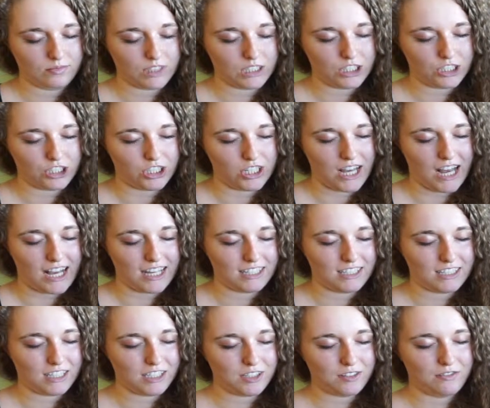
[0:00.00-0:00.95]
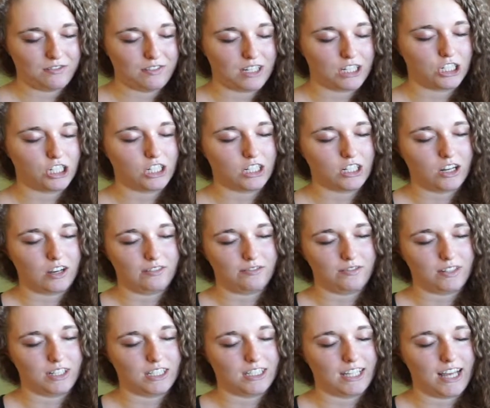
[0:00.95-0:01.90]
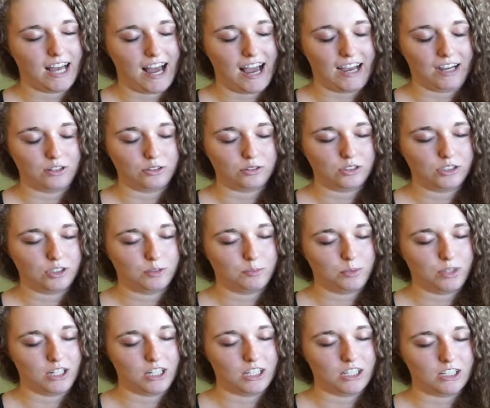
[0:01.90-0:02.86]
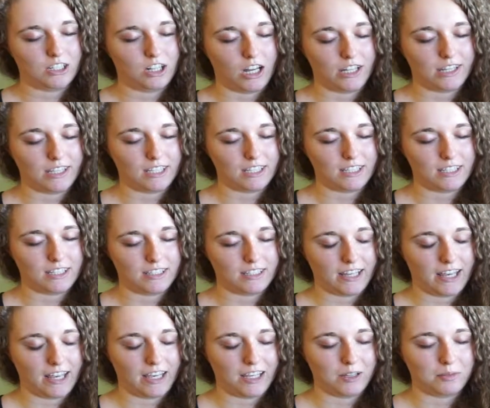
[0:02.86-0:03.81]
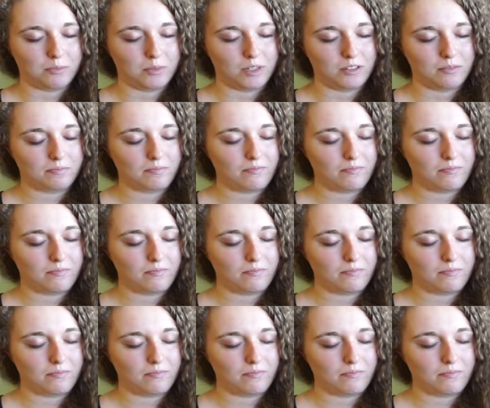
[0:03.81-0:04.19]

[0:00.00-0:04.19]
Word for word: She has this vision of this house, but it's not the same